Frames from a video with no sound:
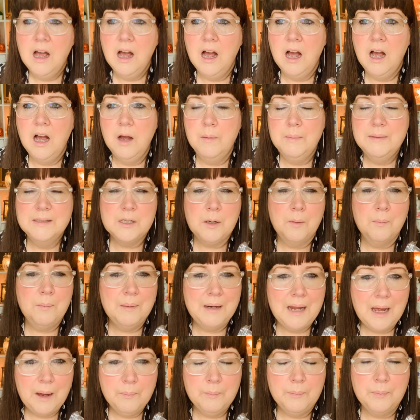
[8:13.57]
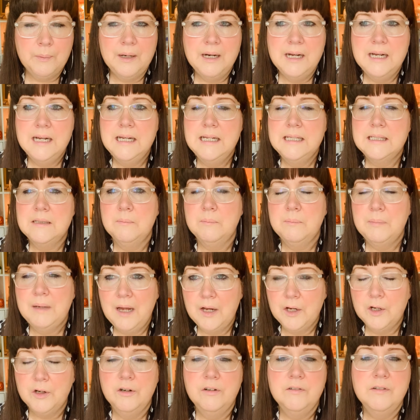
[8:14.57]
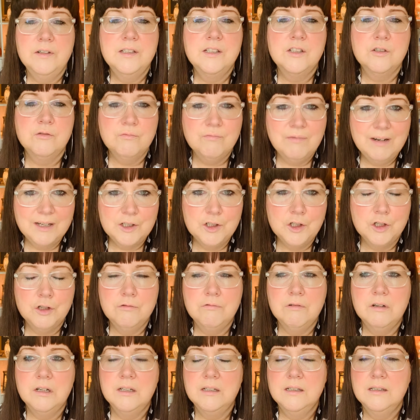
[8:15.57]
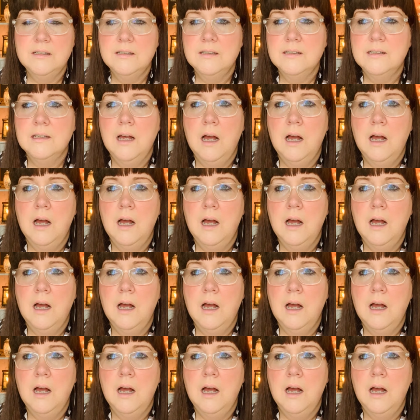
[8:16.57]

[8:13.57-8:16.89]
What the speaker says: It's got blackberries and blackcurrants and red currants,